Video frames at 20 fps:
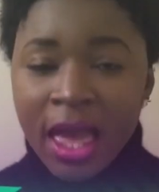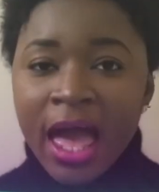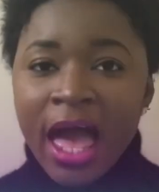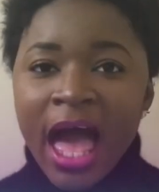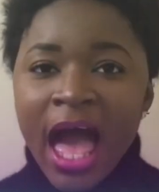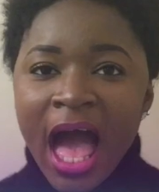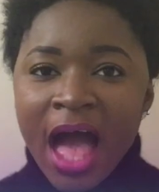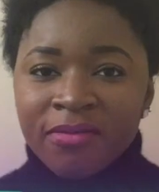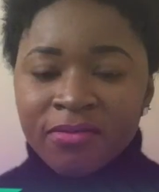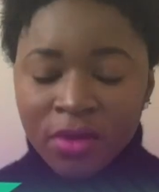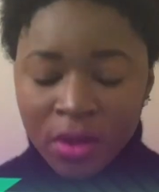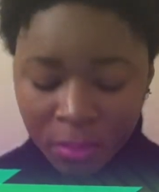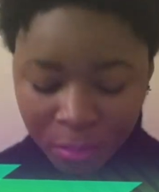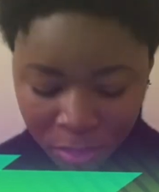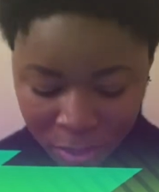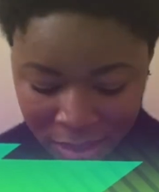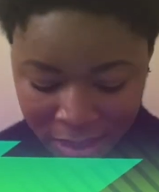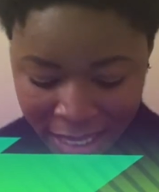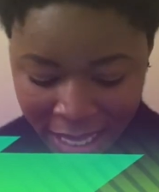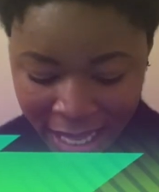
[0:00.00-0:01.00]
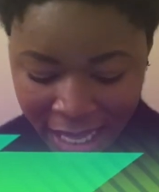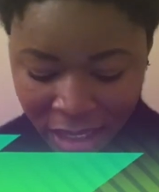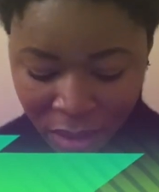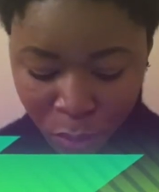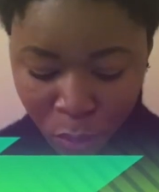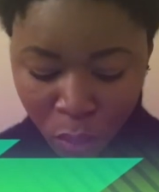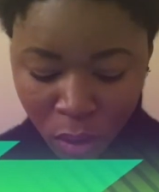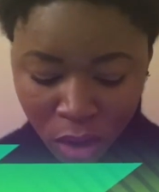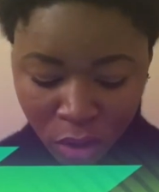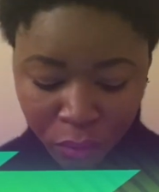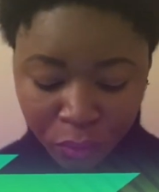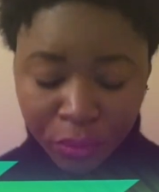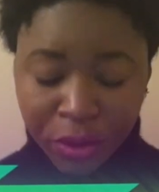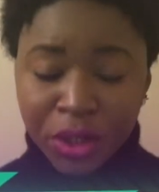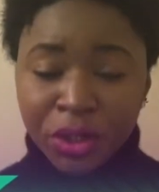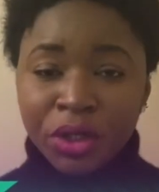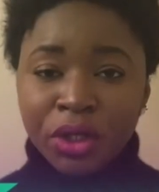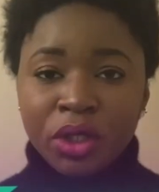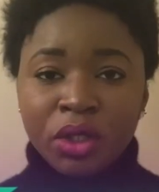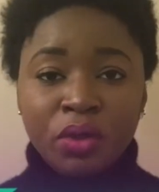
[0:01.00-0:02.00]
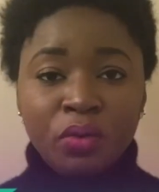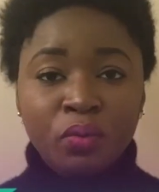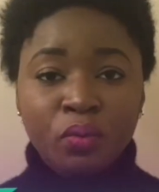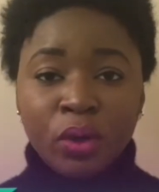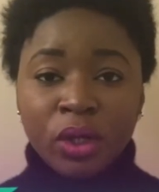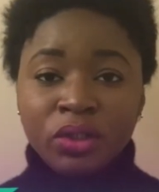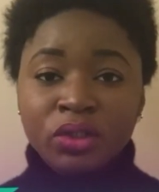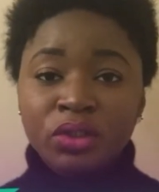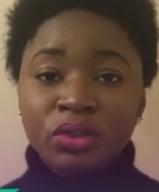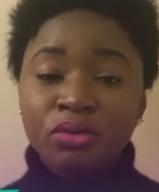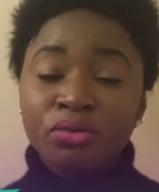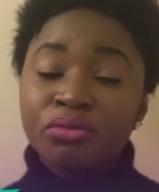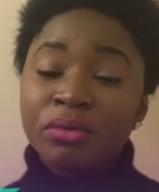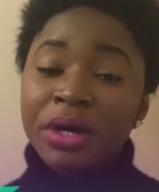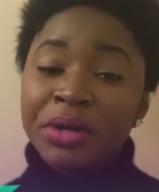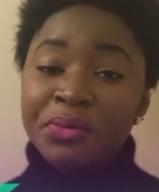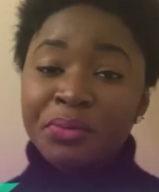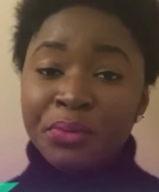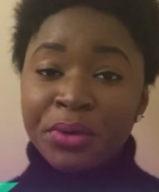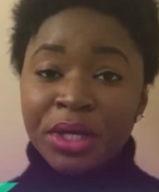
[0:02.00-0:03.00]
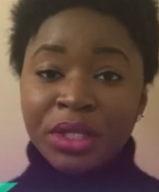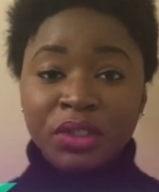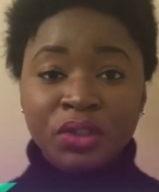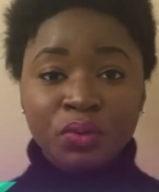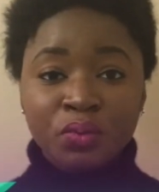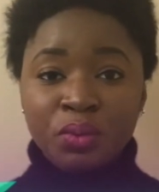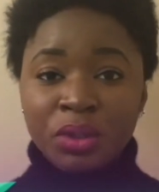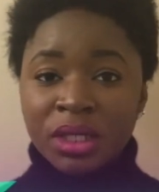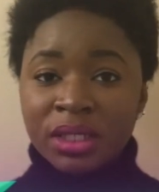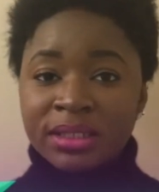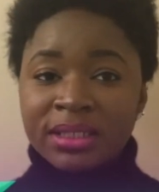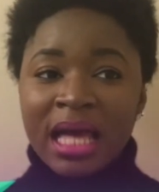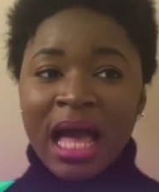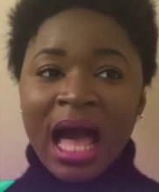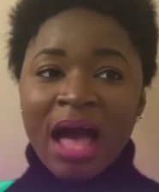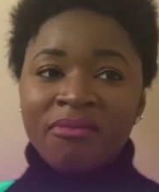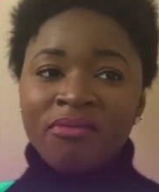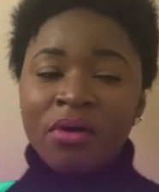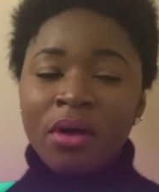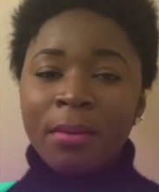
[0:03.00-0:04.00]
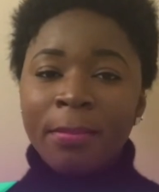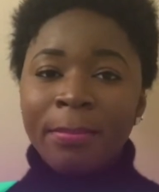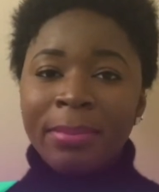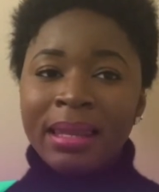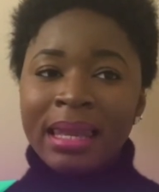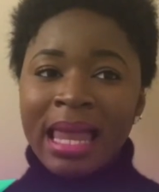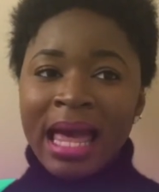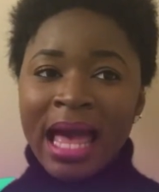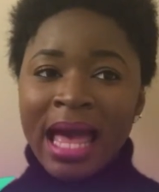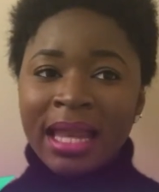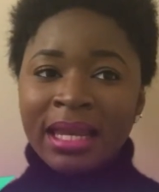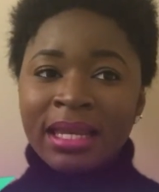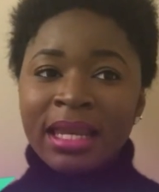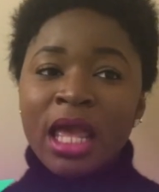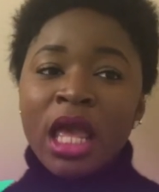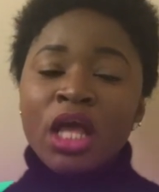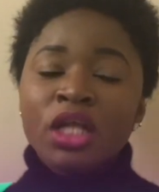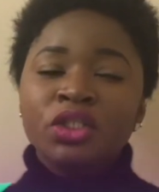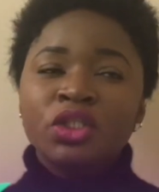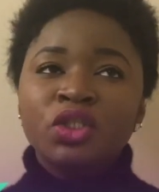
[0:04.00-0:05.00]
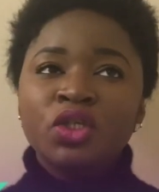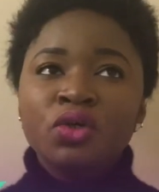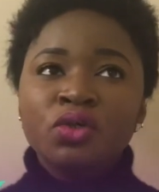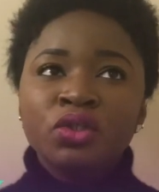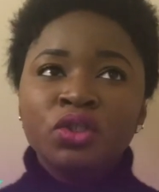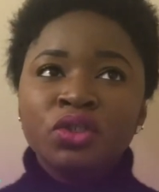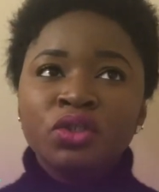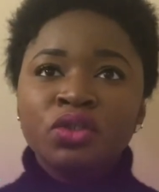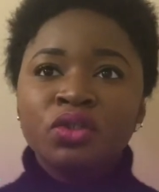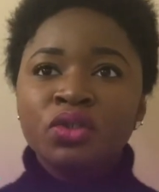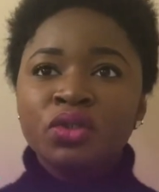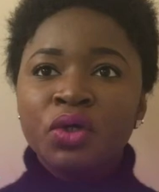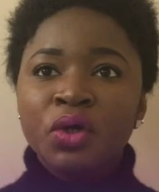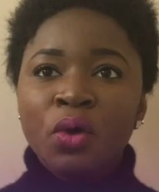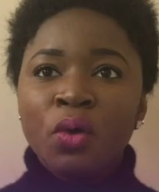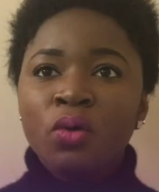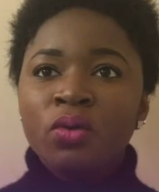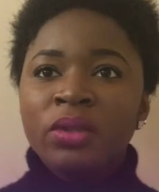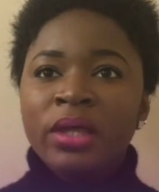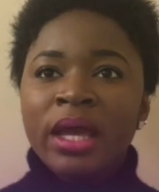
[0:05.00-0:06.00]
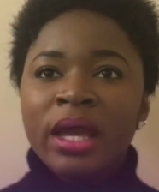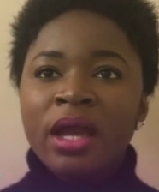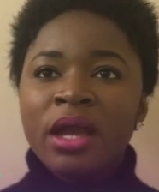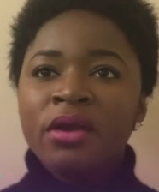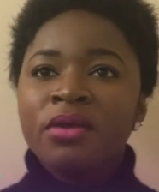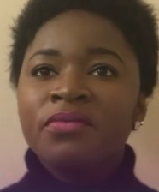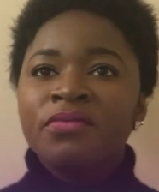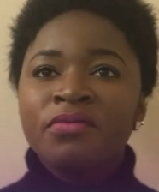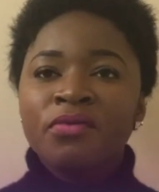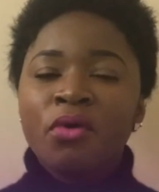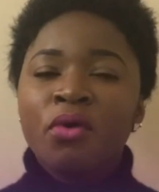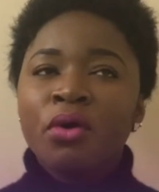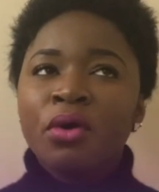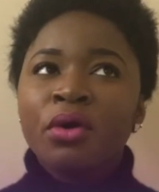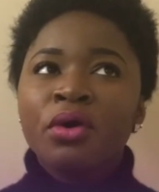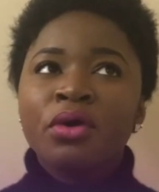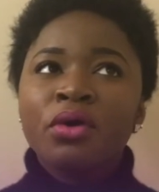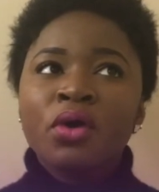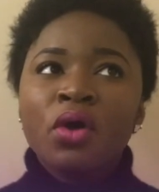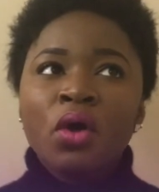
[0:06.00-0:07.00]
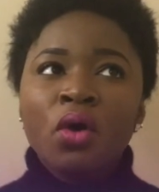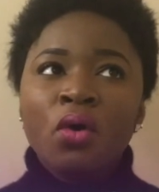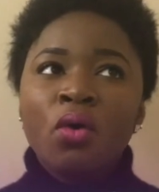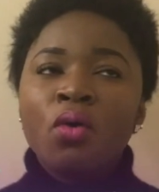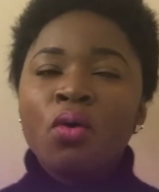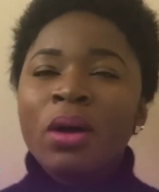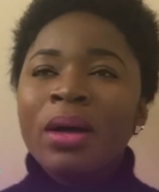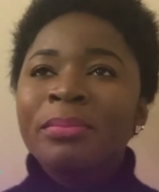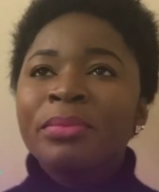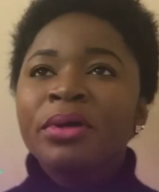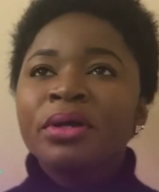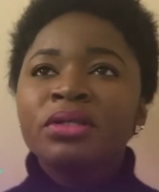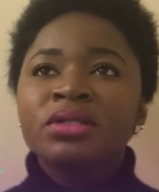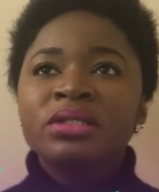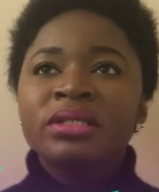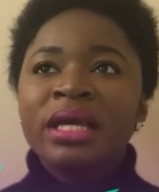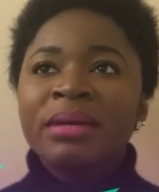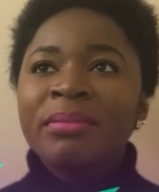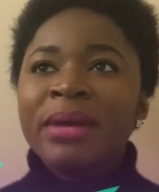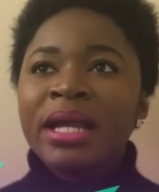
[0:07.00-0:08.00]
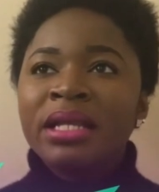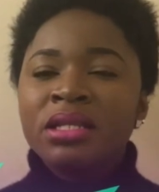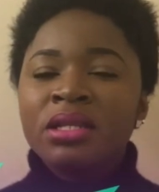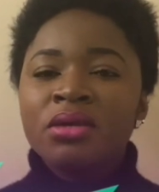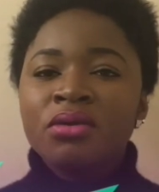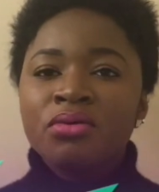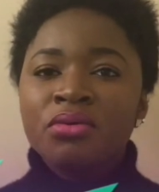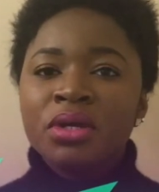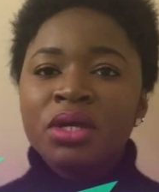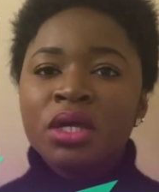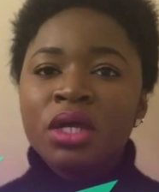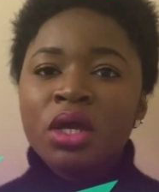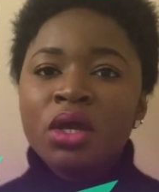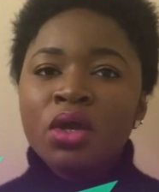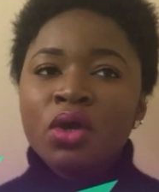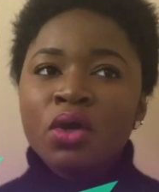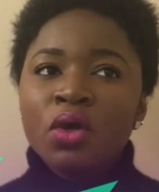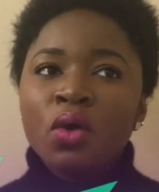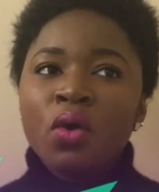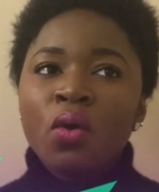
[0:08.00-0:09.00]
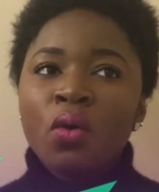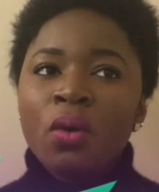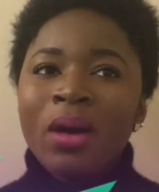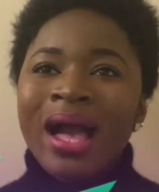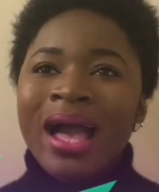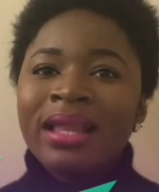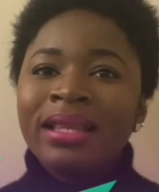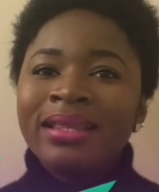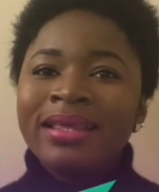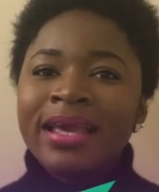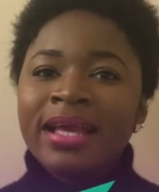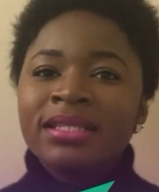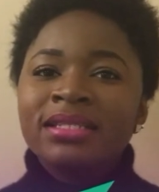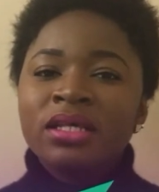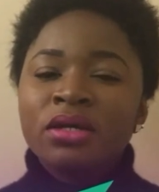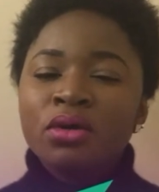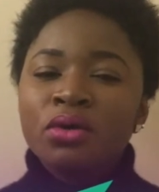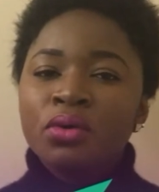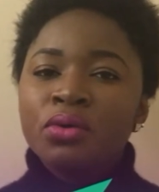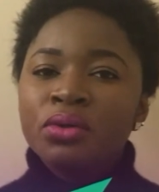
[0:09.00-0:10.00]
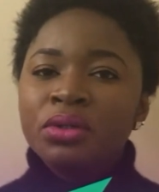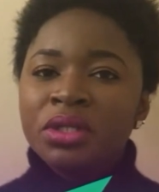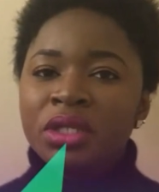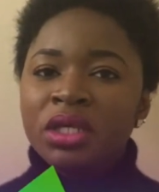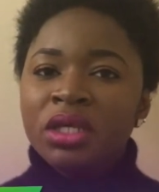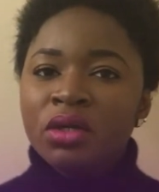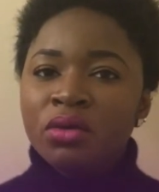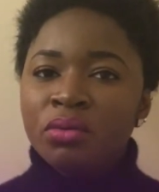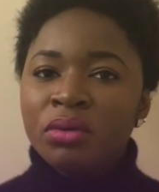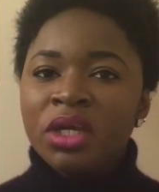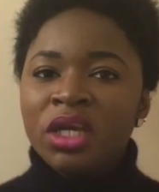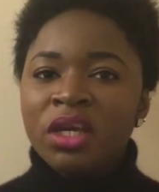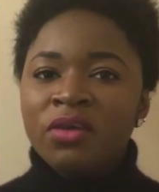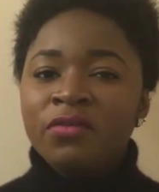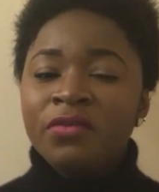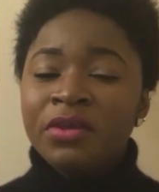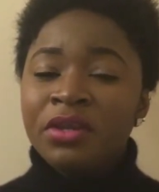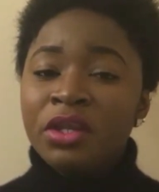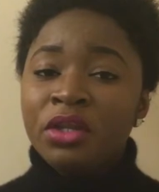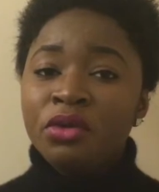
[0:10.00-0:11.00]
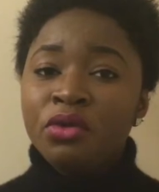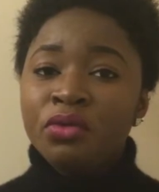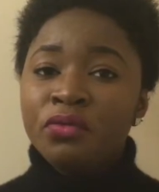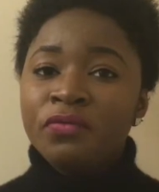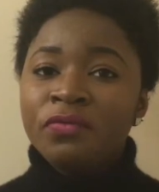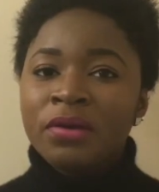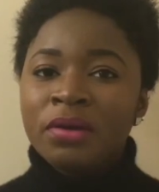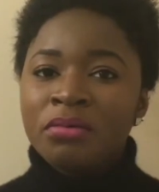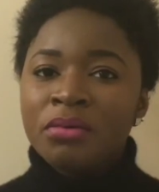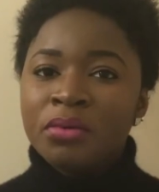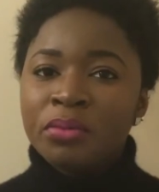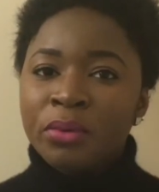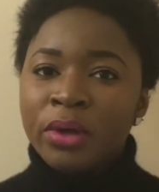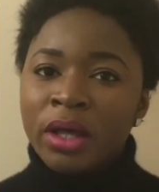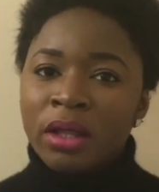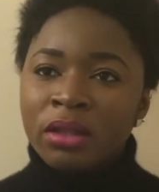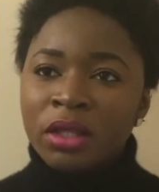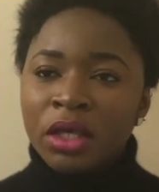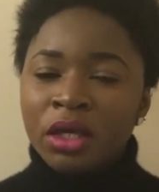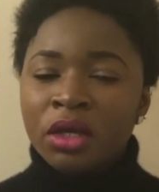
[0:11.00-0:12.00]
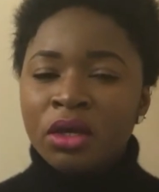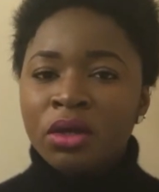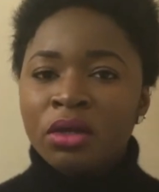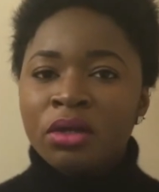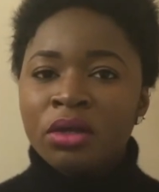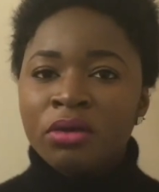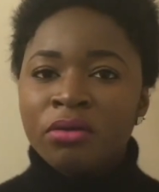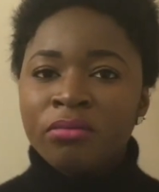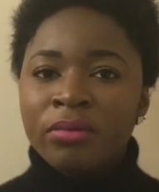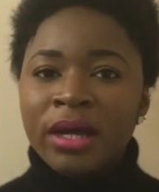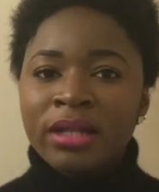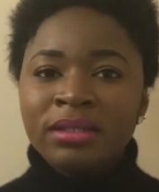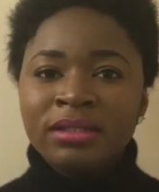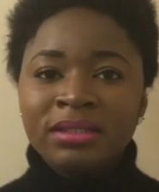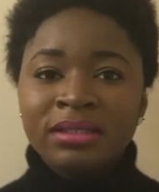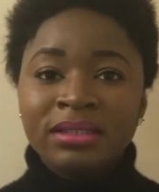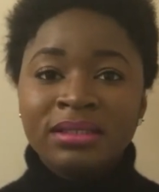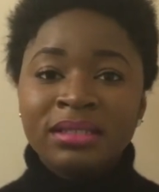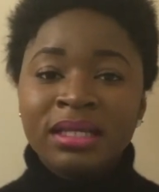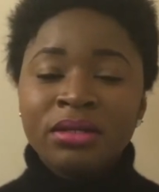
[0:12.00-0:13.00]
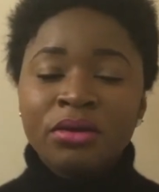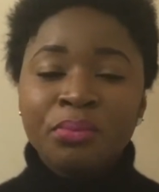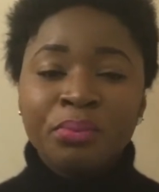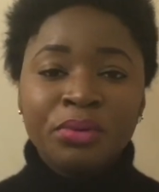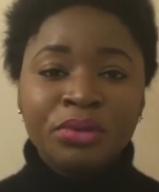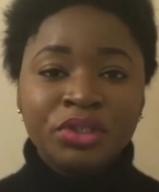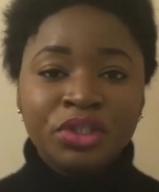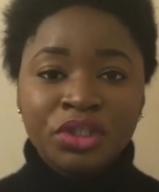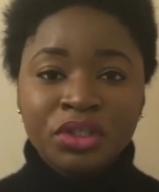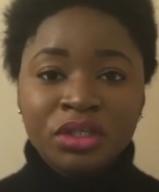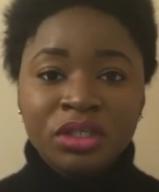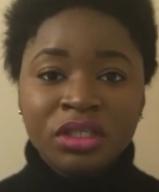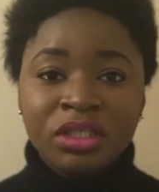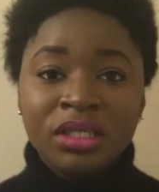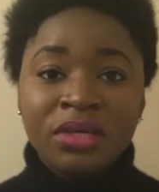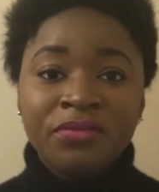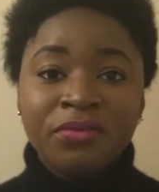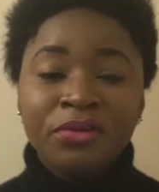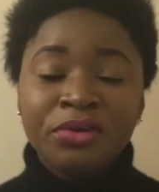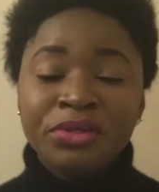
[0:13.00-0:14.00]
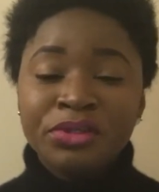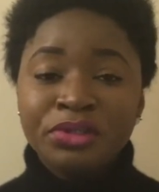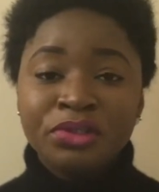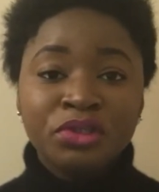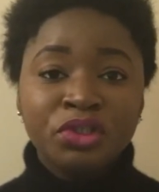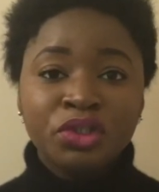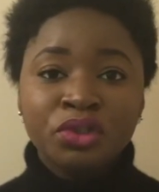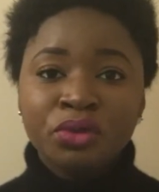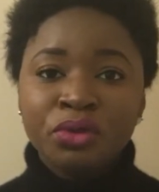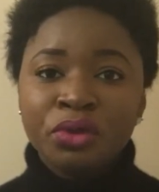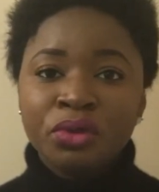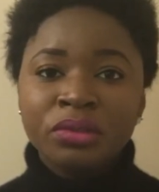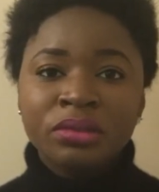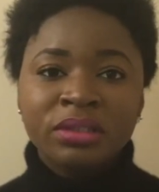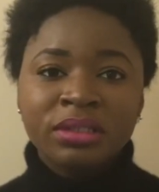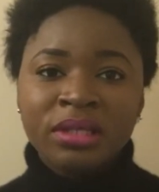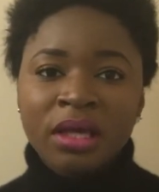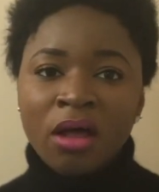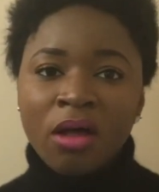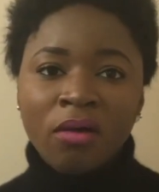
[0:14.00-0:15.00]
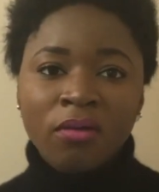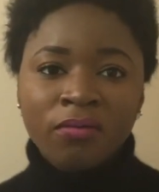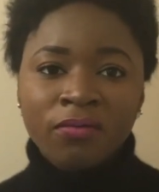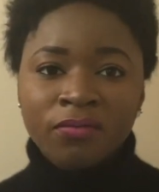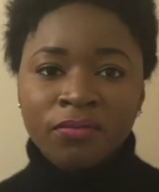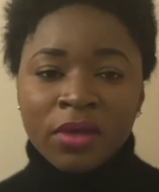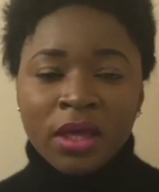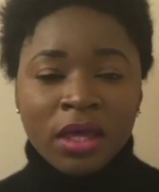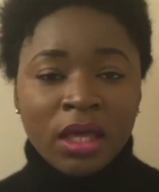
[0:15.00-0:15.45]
Have a plan. What grade do you want to graduate with? Have a plan. Don't just go there for, I'm going to get my degree. Go and get a good degree. If you didn't do very well in undergrad, this is an opportunity for you to show yourself.